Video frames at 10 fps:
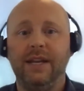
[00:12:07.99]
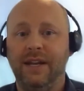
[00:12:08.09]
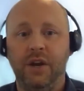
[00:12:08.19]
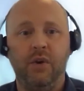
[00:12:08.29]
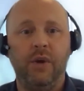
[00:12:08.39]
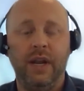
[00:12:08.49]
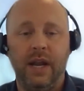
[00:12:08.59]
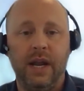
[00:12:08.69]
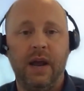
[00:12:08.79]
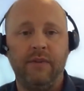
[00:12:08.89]
you know, and,
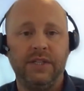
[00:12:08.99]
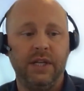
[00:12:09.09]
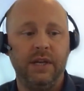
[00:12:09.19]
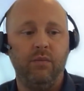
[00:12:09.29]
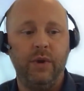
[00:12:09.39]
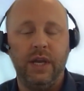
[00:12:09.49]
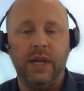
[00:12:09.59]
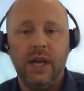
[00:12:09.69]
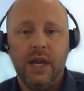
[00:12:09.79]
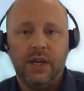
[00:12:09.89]
and obviously
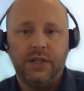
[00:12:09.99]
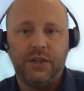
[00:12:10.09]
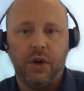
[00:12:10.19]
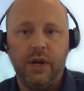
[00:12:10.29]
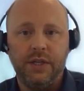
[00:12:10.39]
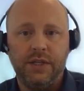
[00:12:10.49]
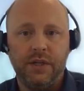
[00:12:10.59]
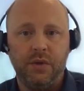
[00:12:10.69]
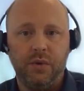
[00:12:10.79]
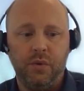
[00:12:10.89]
we started
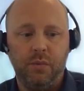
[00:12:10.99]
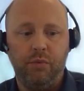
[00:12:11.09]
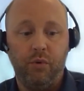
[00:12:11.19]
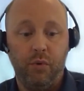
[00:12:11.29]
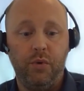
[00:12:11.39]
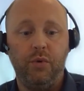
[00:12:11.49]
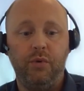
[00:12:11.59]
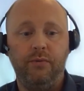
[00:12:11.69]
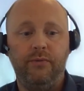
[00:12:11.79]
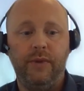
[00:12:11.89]
to
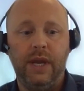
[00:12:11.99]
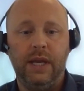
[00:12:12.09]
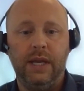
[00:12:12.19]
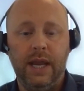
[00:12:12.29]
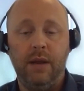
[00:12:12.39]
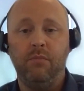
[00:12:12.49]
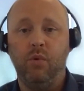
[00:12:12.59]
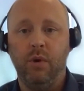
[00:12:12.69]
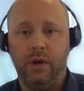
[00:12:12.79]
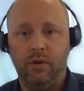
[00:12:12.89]
prove and get
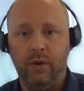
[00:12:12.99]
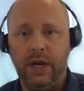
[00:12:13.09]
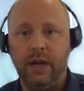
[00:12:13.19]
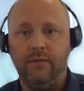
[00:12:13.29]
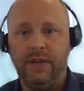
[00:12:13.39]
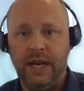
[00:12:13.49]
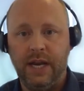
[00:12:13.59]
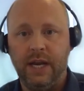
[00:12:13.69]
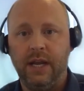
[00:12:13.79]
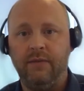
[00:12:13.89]
more creative
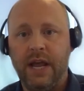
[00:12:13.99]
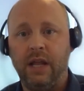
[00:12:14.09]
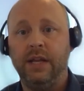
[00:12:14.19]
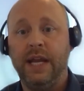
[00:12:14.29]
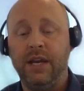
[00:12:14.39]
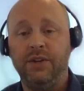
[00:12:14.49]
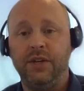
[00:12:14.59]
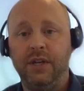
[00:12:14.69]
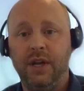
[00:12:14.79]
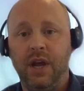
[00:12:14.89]
data and
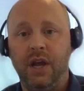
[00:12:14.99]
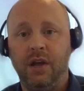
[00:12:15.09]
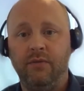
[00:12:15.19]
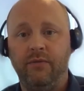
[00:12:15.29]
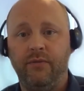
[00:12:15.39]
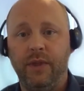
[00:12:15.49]
validation of